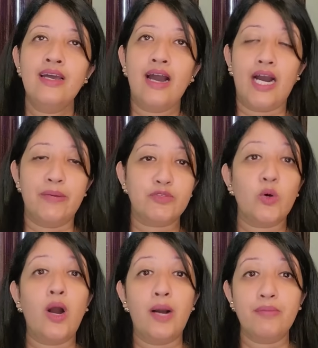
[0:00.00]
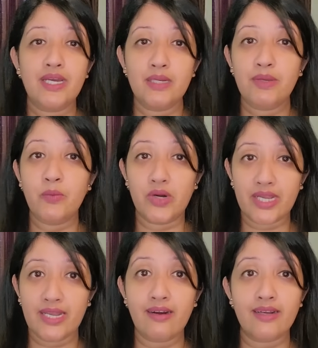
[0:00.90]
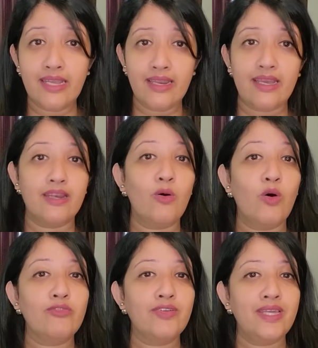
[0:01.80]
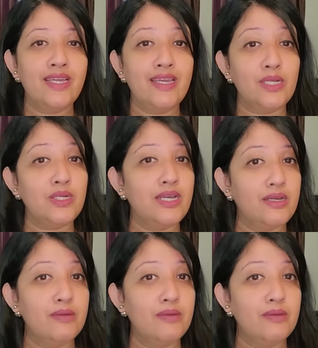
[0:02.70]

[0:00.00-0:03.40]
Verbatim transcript: Um, so I'm going to be working on it and hopefully in uh,